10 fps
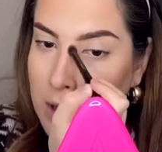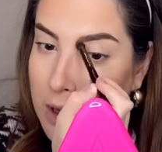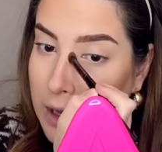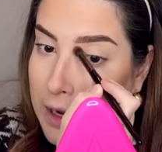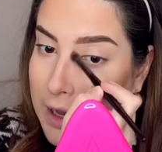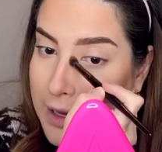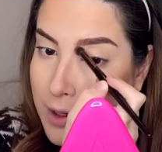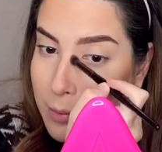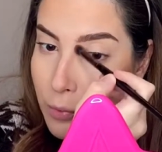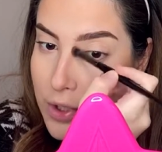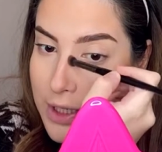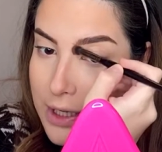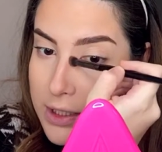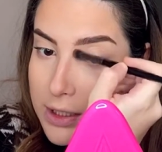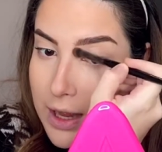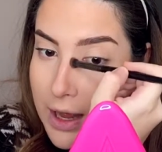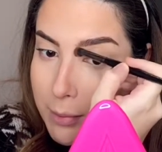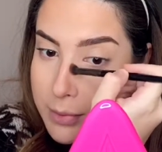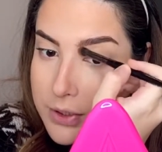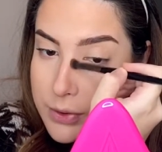I like bringing it up
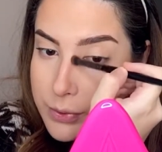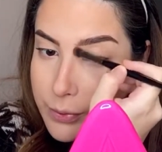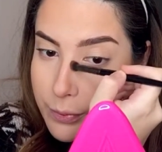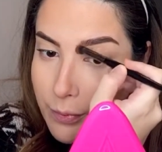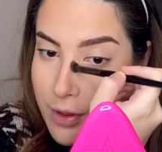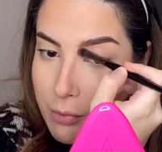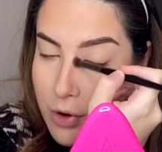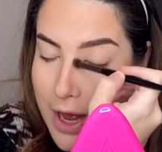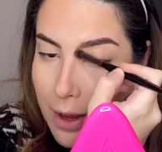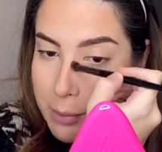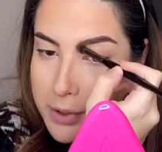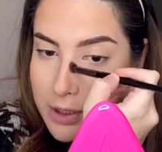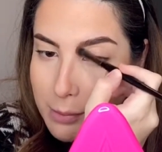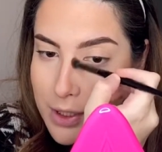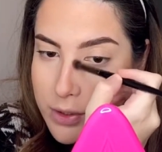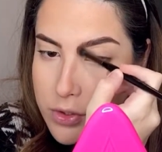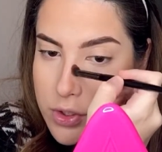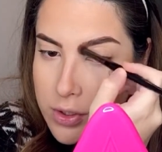to the brow pretty much.